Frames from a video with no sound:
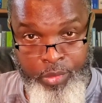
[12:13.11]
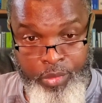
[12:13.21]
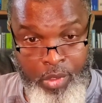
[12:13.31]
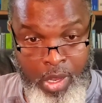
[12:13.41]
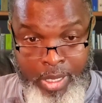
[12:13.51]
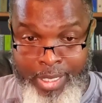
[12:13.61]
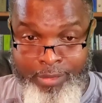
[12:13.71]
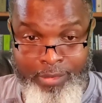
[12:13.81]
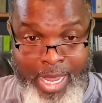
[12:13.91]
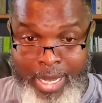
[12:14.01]
So all
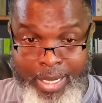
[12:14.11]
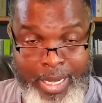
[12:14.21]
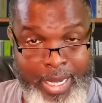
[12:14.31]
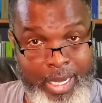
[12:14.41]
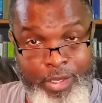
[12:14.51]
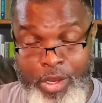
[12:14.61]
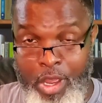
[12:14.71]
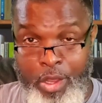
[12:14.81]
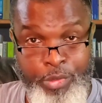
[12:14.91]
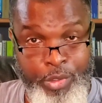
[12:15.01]
that sleight of hand
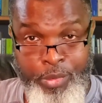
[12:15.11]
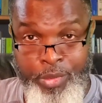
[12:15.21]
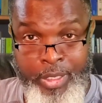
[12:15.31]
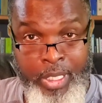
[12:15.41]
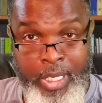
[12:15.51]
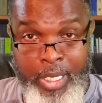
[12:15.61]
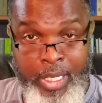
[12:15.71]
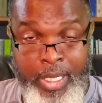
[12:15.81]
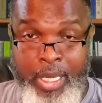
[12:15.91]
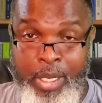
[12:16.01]
y'all doing,
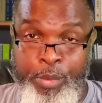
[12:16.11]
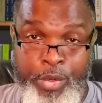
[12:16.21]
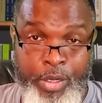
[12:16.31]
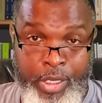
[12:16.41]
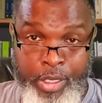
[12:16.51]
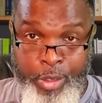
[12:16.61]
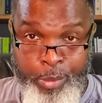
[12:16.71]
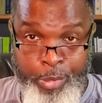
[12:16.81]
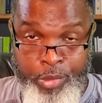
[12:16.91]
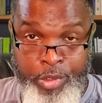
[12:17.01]
it ain't working no more.